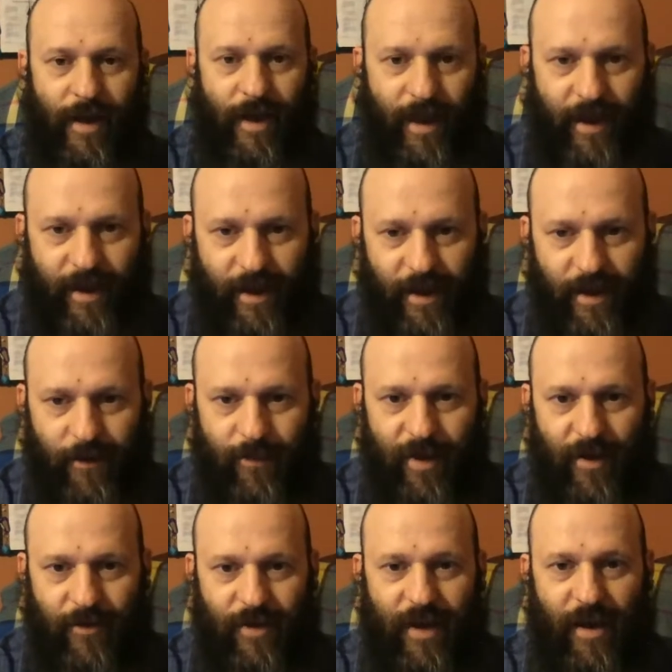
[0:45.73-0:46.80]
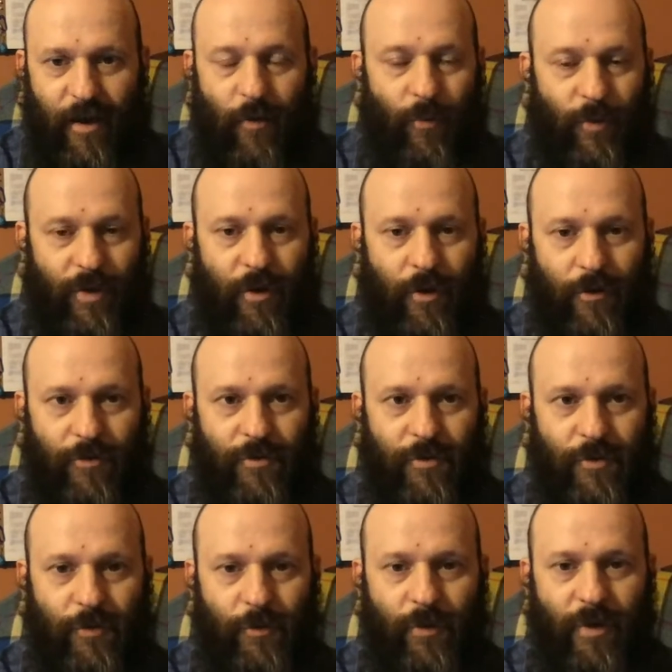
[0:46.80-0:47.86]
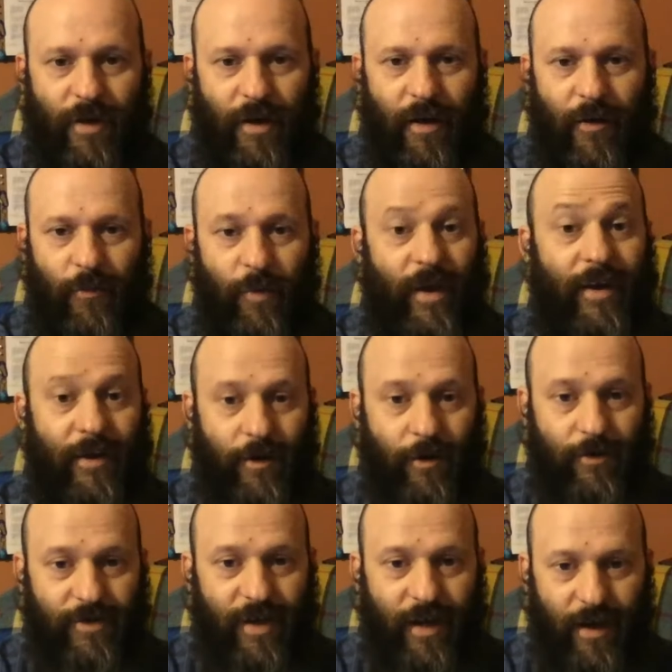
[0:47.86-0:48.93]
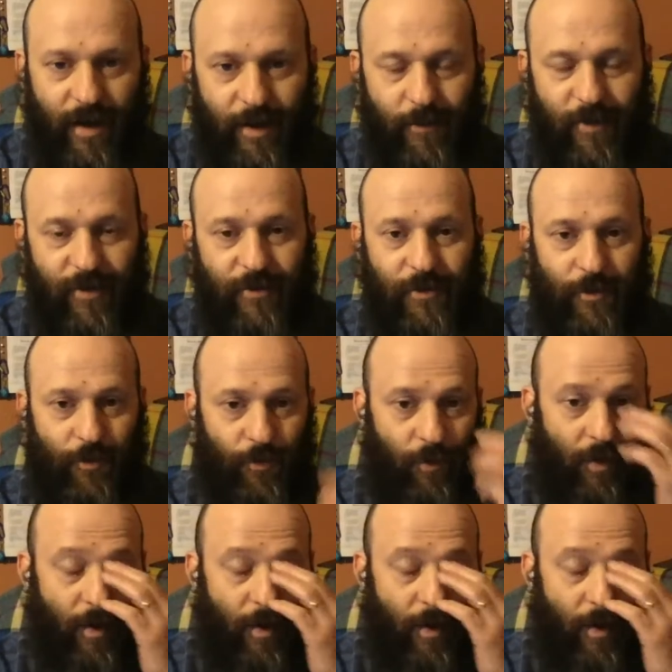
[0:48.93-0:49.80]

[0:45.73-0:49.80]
and about how we are to reckon our time and to